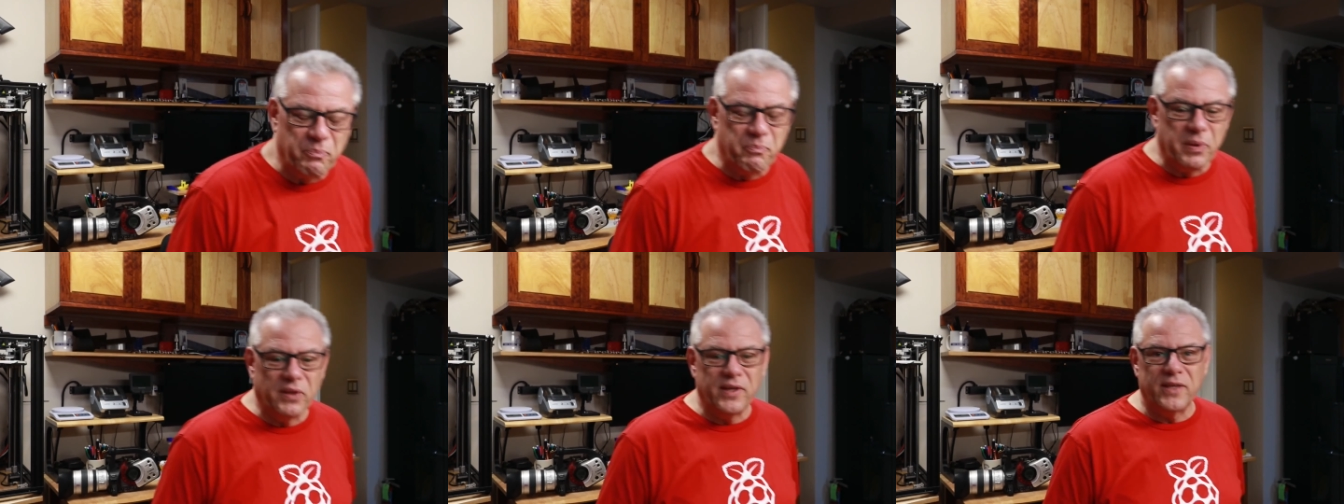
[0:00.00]

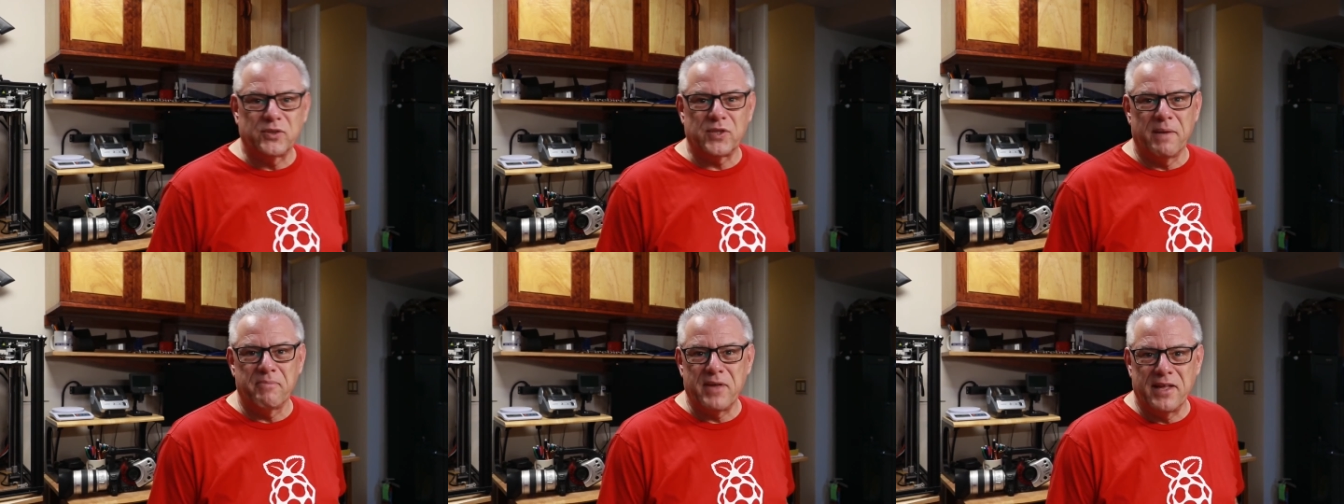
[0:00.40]
Building
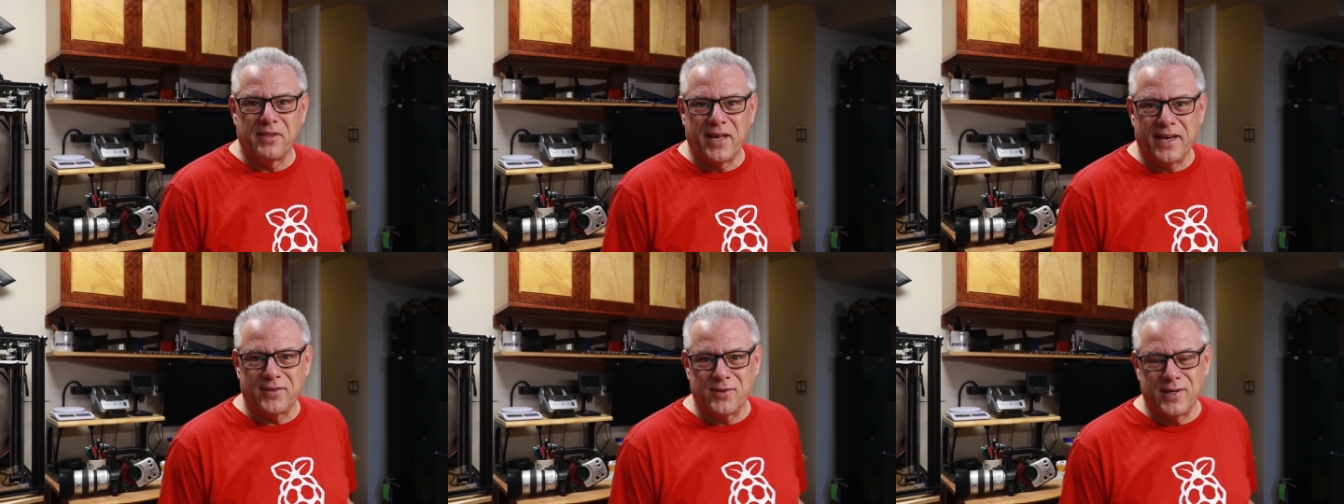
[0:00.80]
something
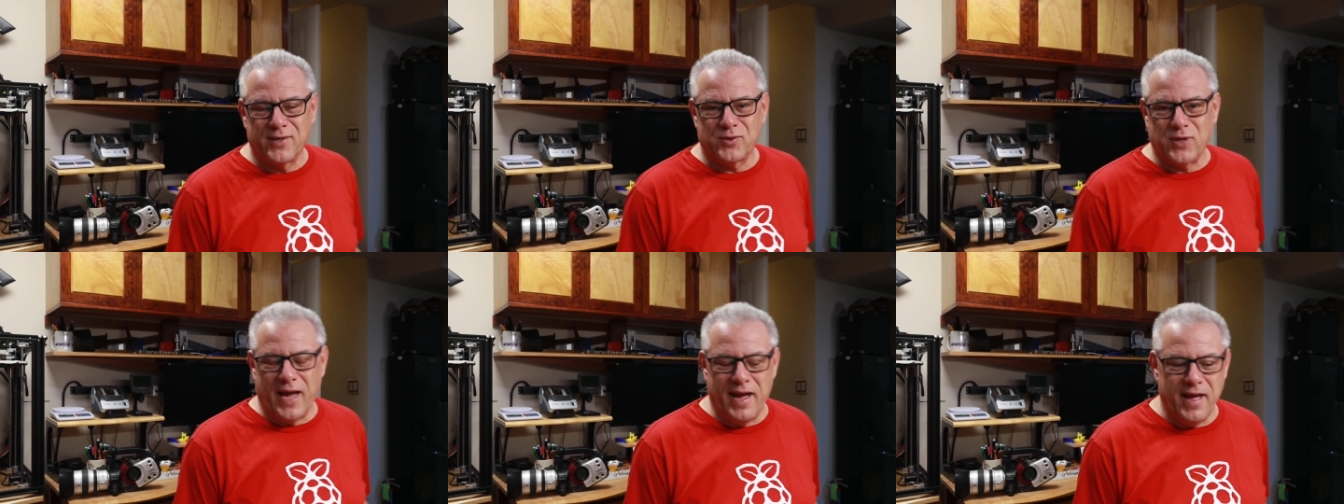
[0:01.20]
like
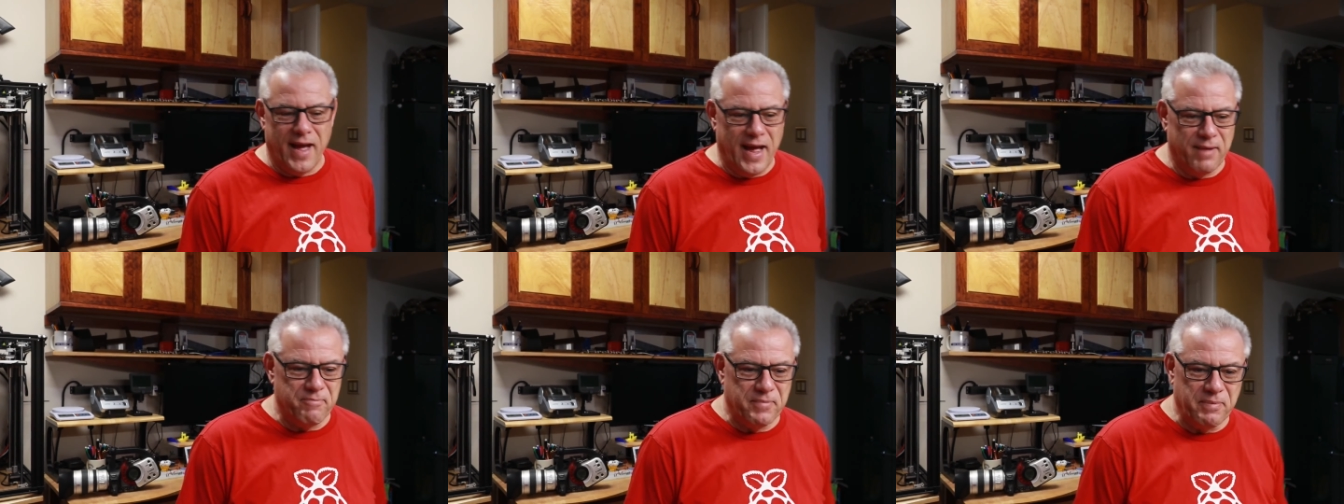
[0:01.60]
this,
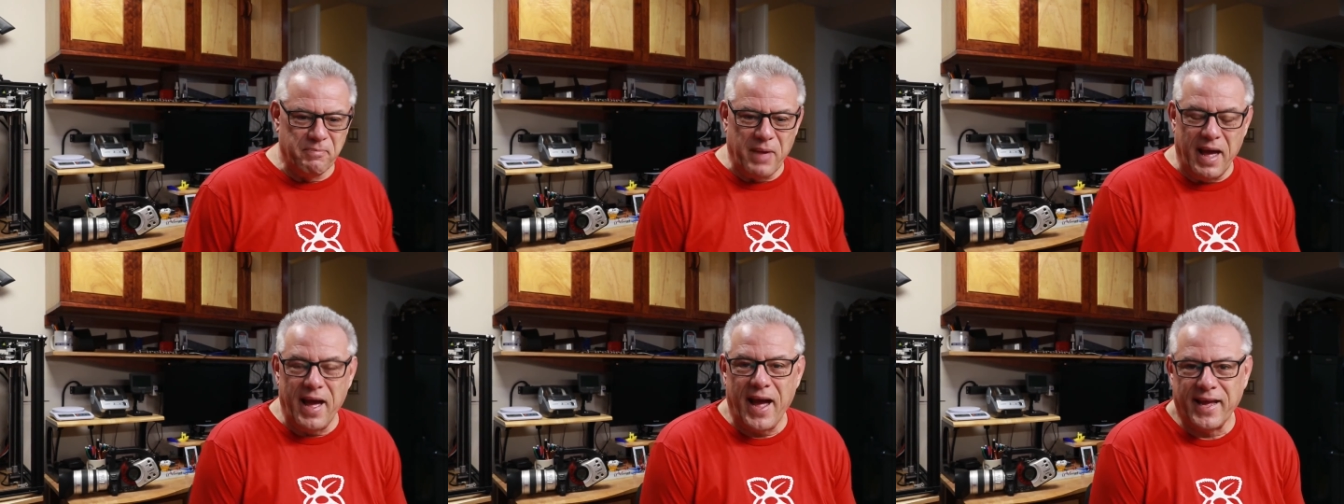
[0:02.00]

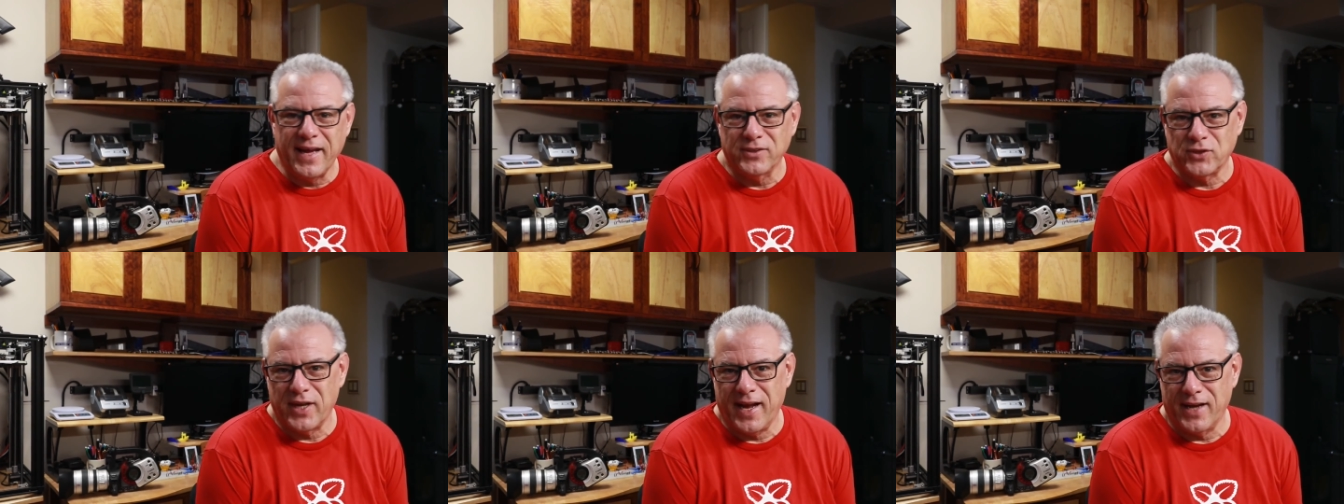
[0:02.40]
I
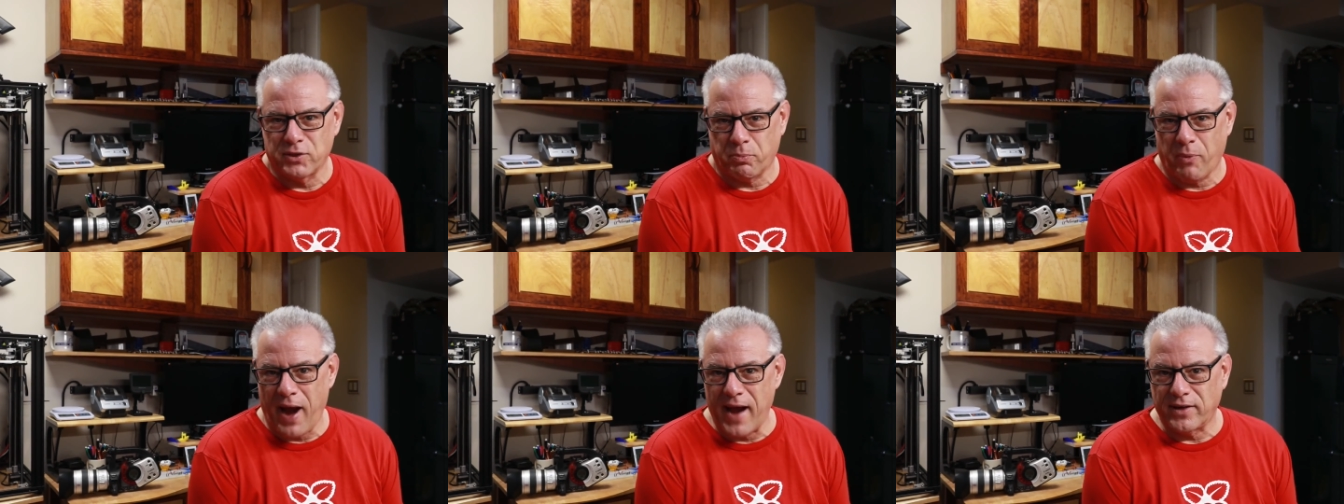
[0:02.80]
guess it has
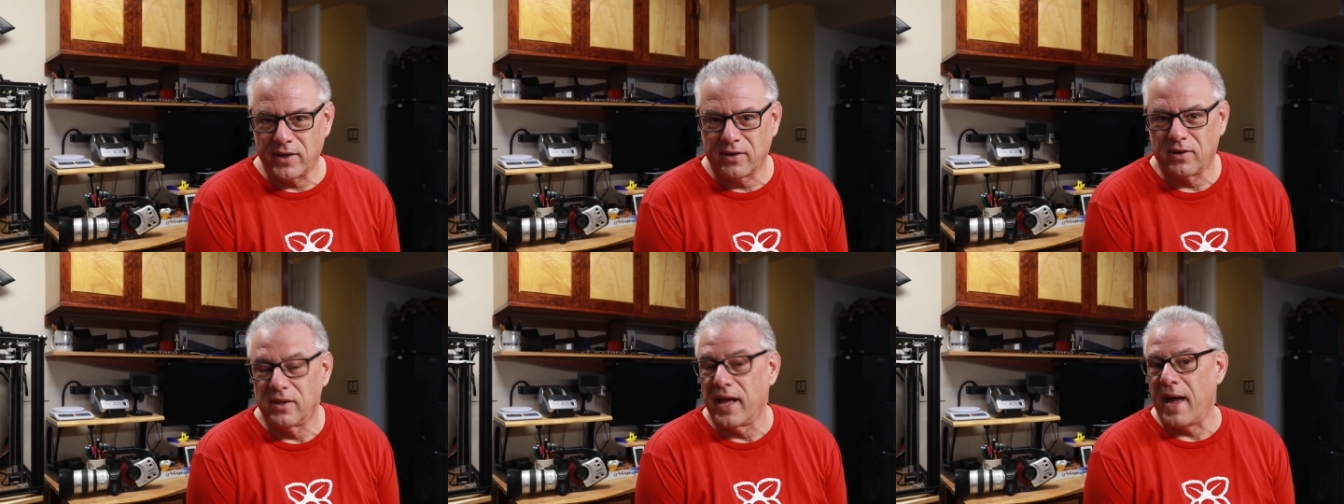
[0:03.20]

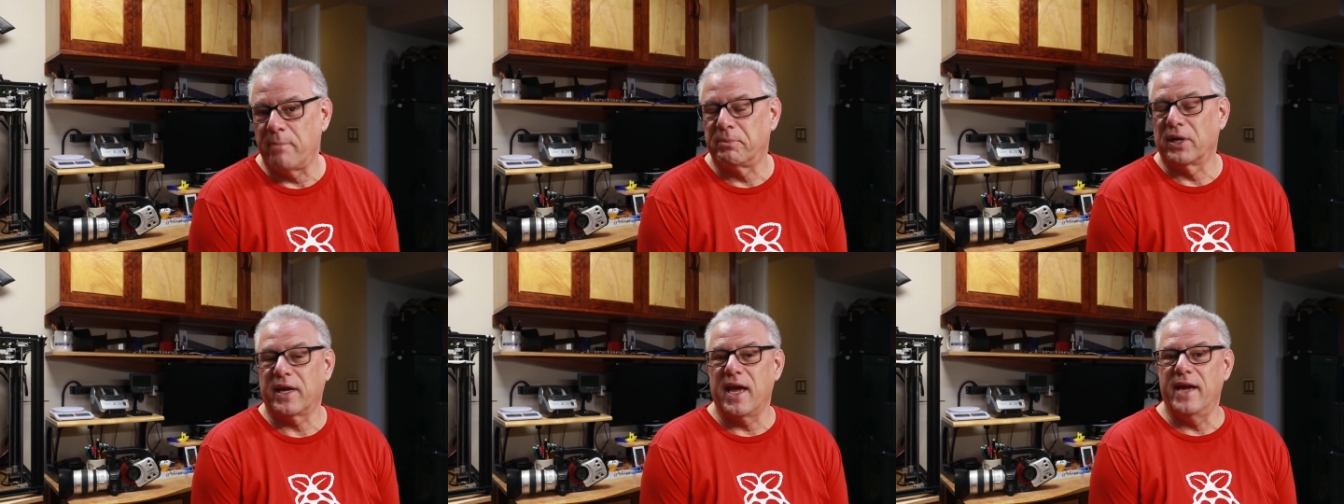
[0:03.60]
practical
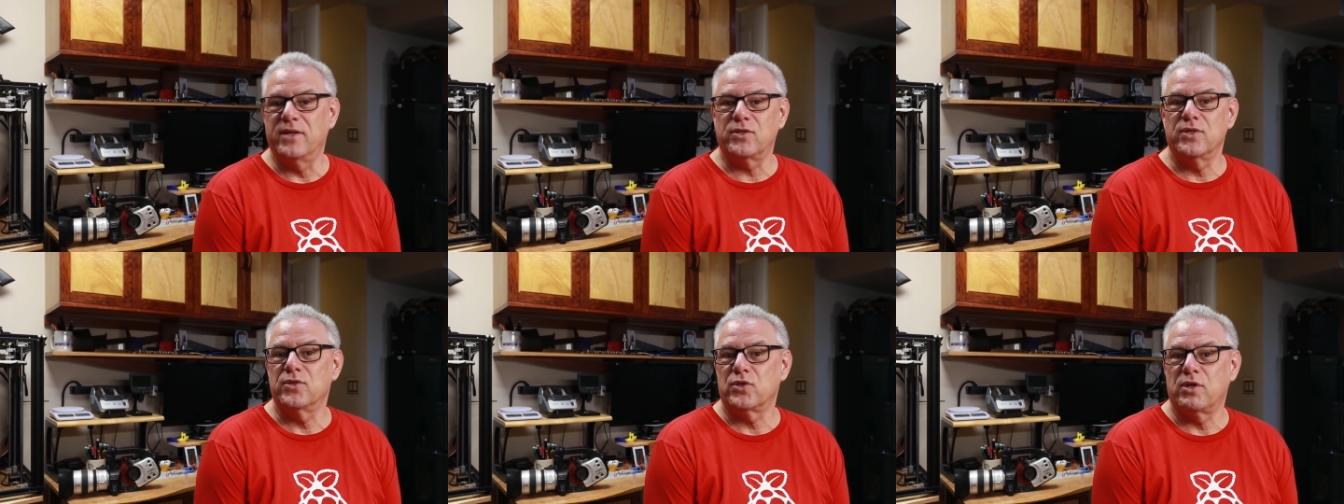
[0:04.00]

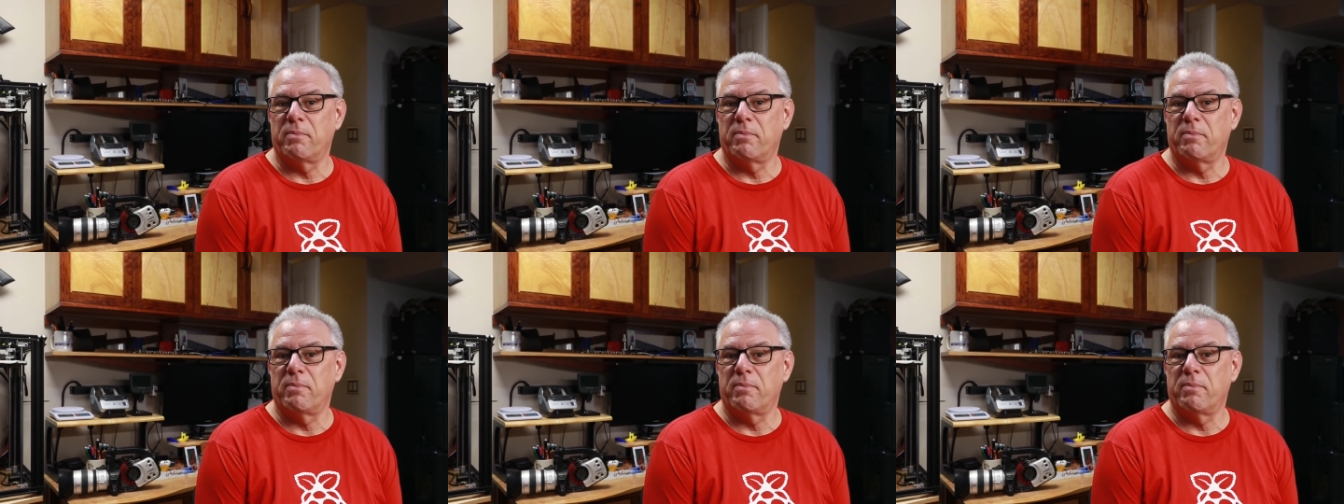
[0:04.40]
applications